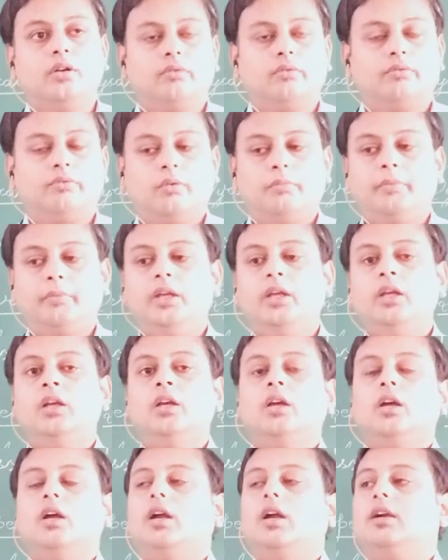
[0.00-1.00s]
for
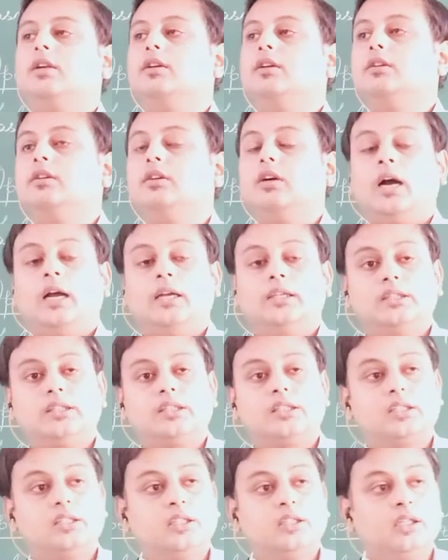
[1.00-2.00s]
me, and I
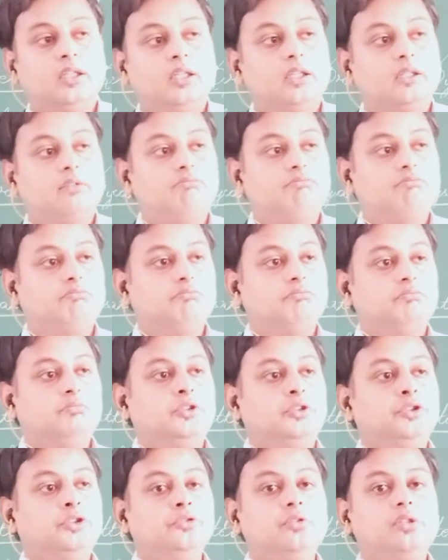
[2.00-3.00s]
just
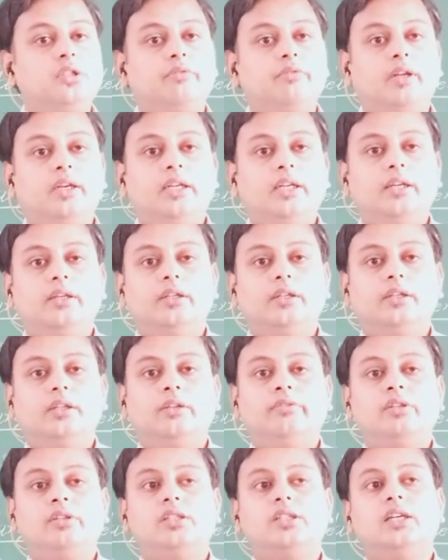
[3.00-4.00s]
use it very
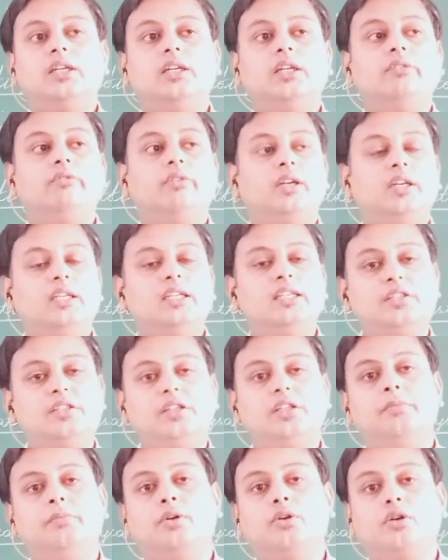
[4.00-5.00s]
efficiently, very
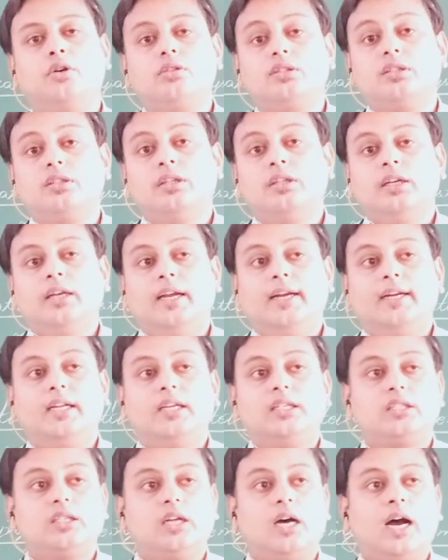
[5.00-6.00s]
easily because it
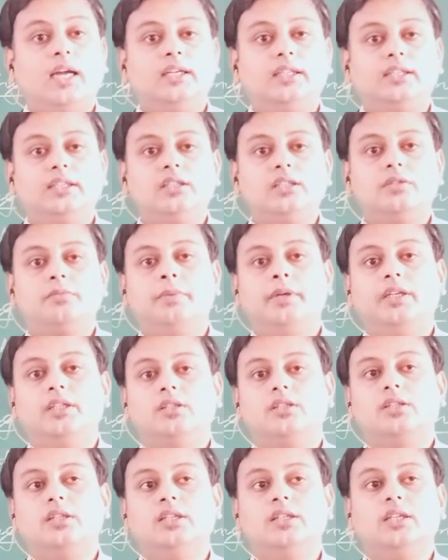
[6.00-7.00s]
has icons
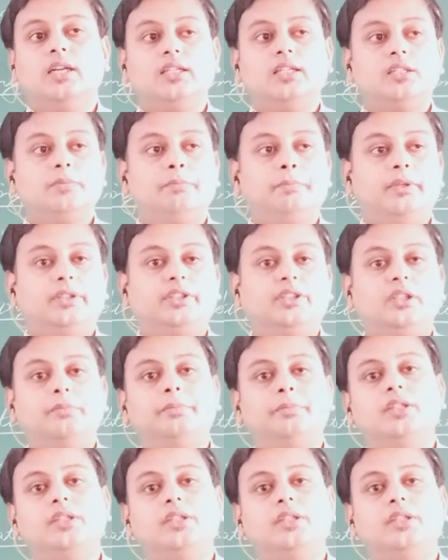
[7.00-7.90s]
based, it has picture